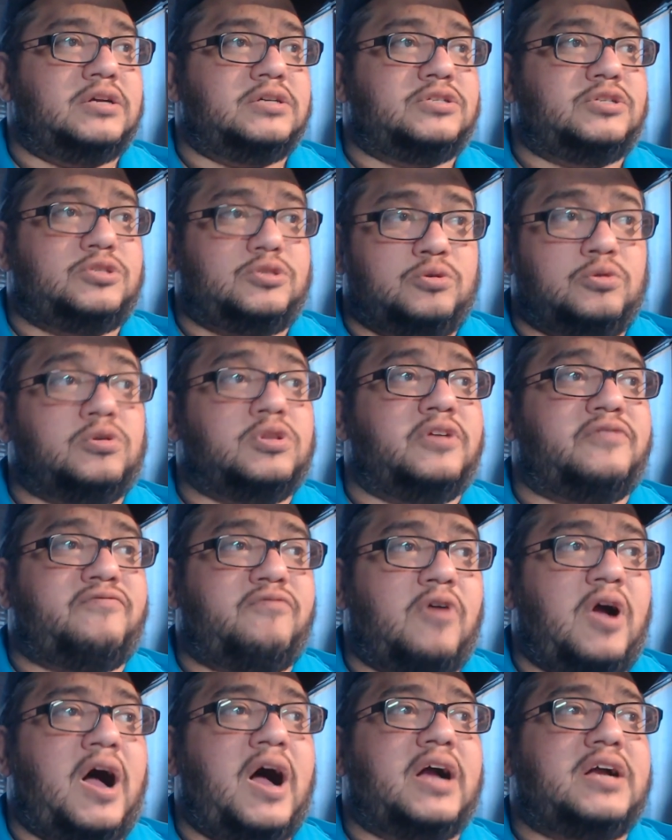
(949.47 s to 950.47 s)
School
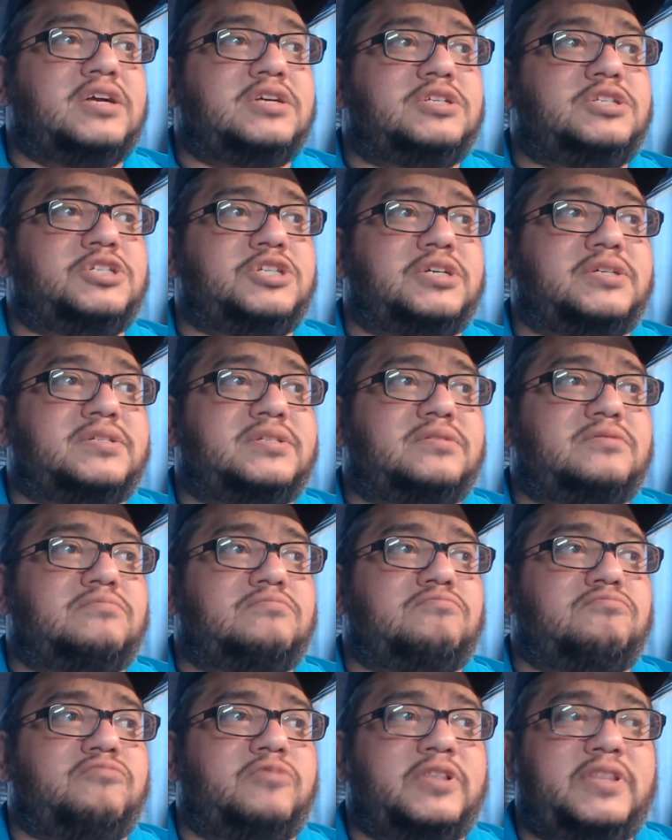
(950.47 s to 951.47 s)
of Rock just
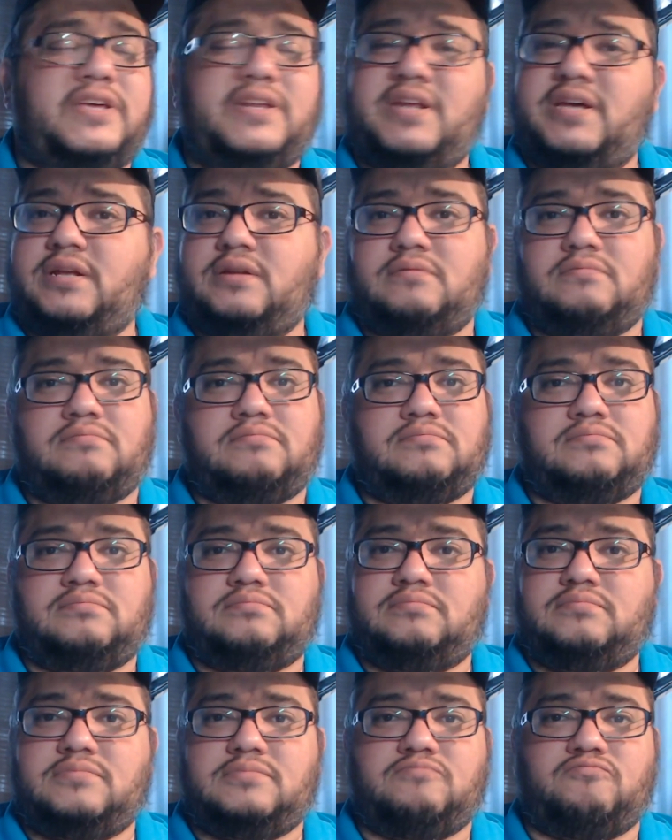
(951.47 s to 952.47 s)
really didn't
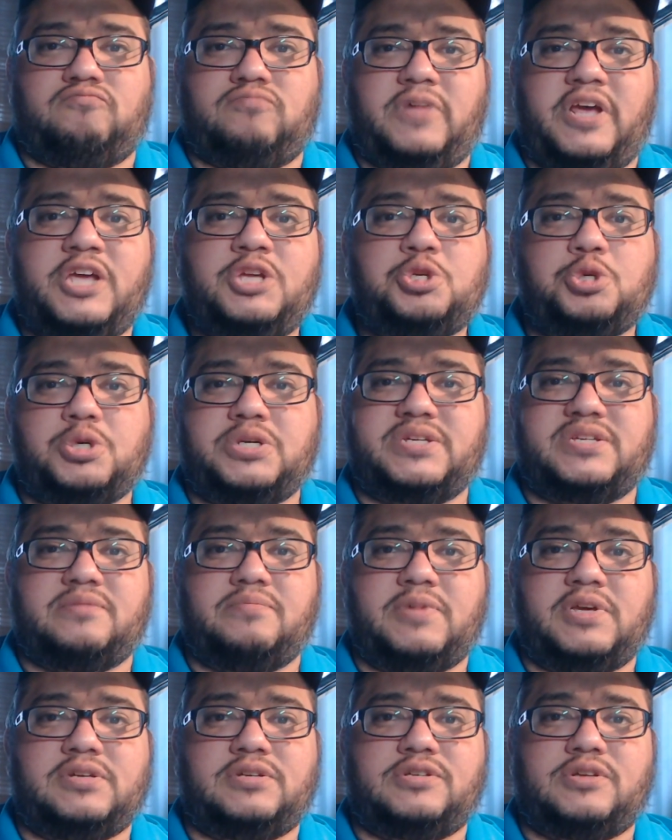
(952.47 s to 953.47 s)
interest
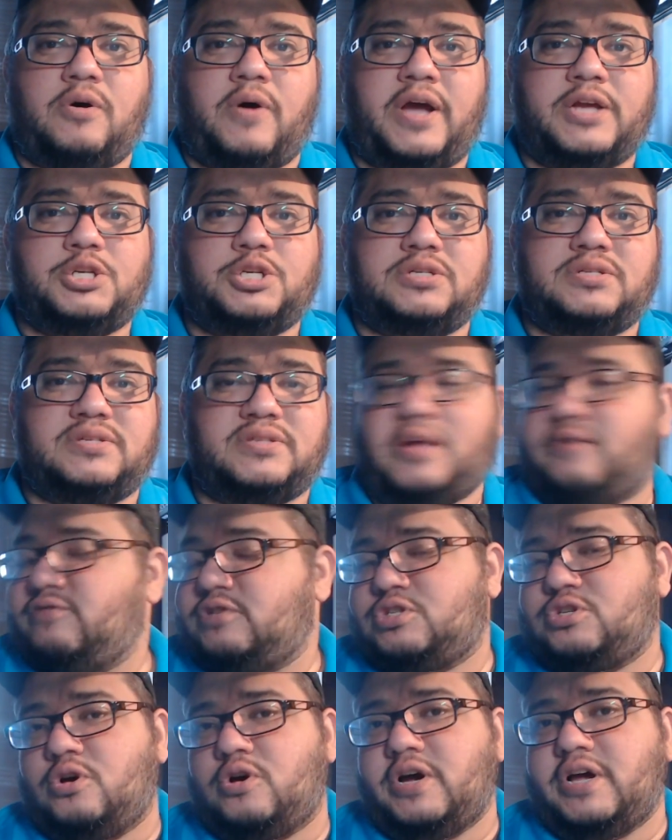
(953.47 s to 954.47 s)
me, so I just never
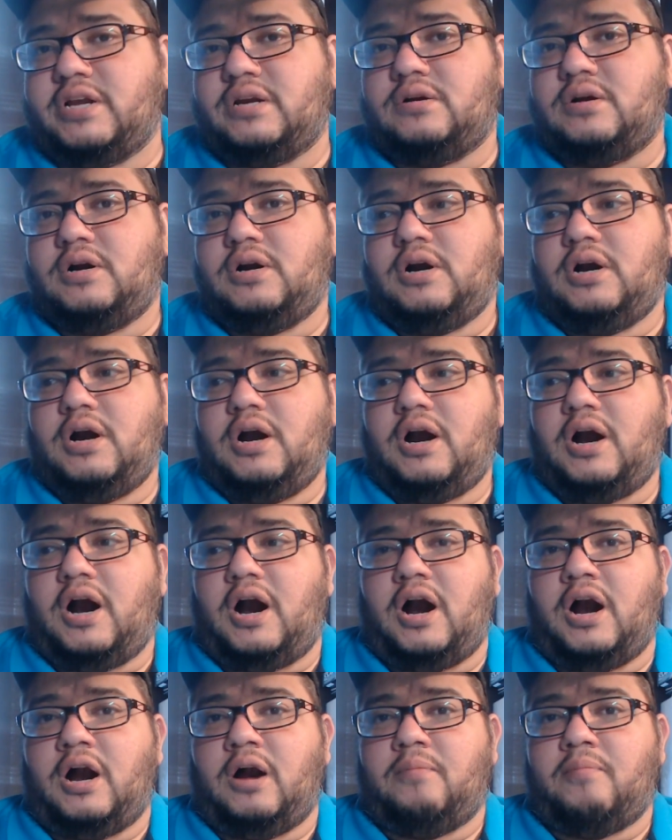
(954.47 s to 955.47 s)
saw it.
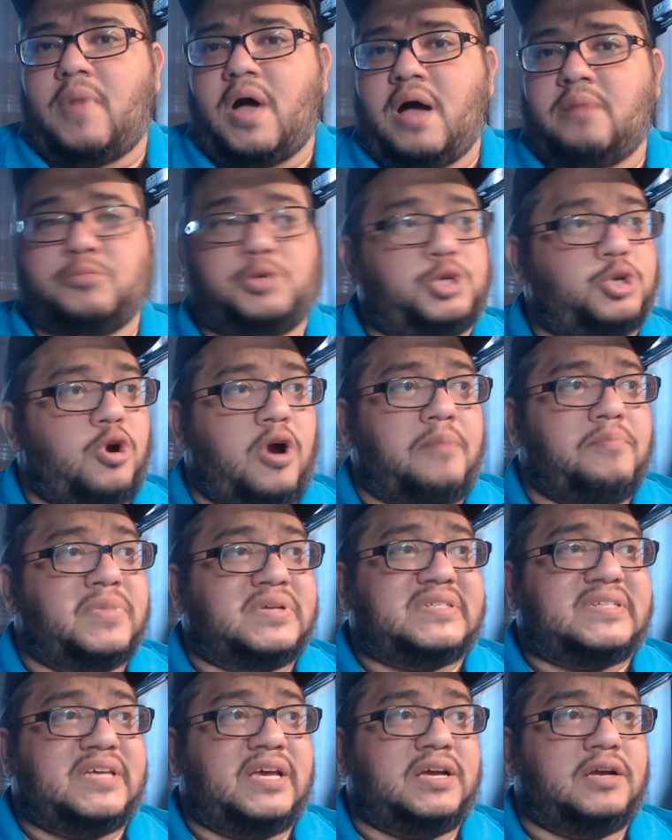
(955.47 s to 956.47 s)
I'm sure I'm
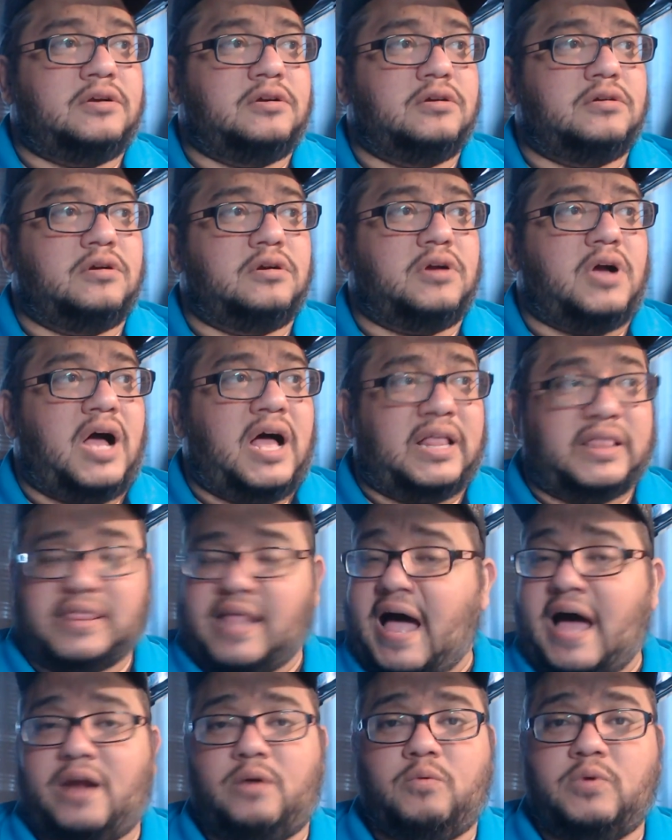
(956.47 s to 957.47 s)
missing a
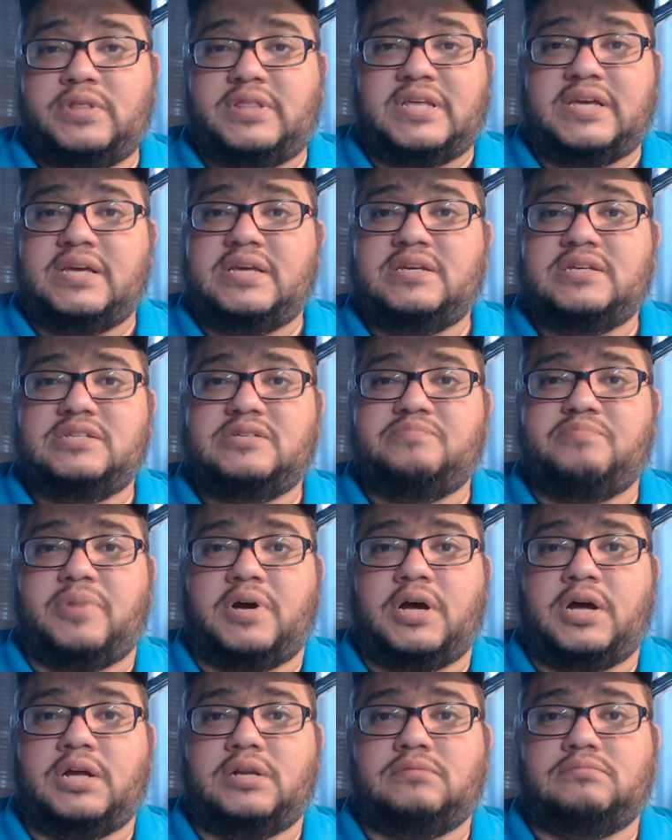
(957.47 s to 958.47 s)
lot with these,
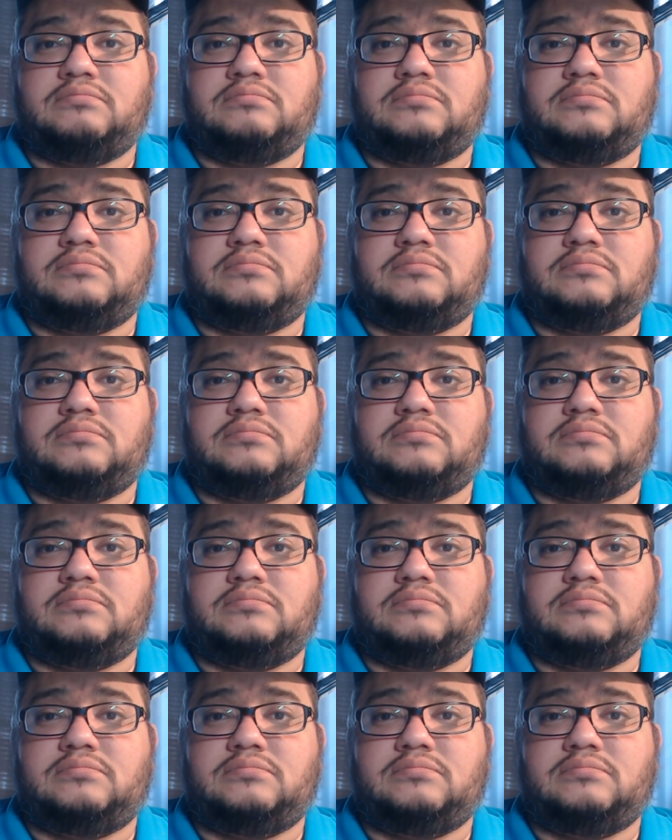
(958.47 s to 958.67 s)
but